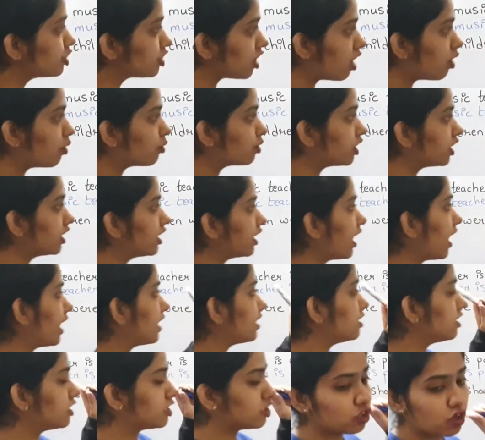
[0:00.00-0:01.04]
shouting at
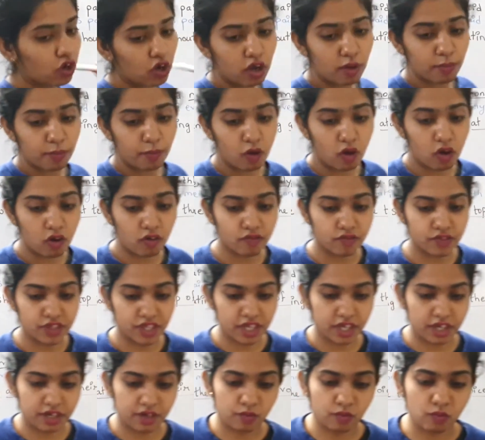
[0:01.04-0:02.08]
the top of
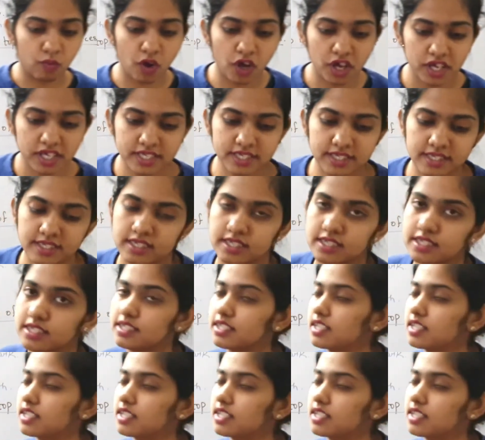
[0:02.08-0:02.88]
their voices.